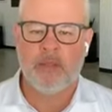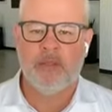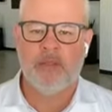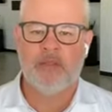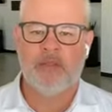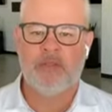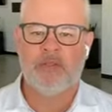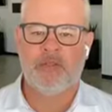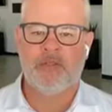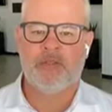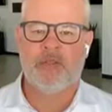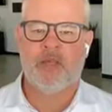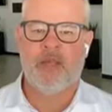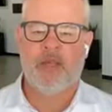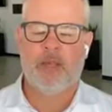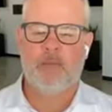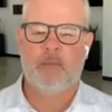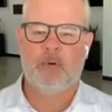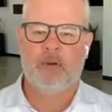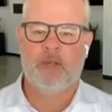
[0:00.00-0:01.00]
This is a
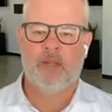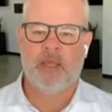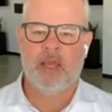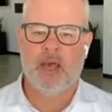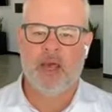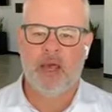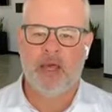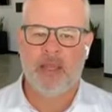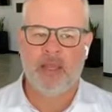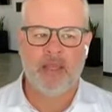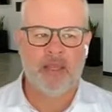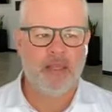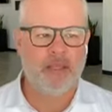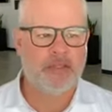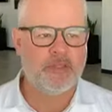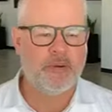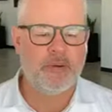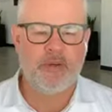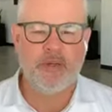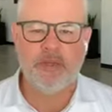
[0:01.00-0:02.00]
time when God
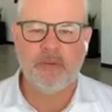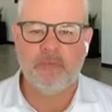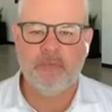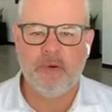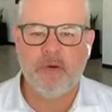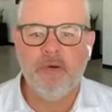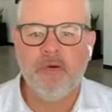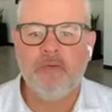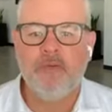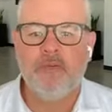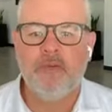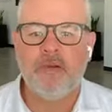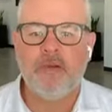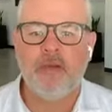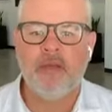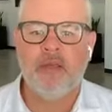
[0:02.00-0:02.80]
is going to move.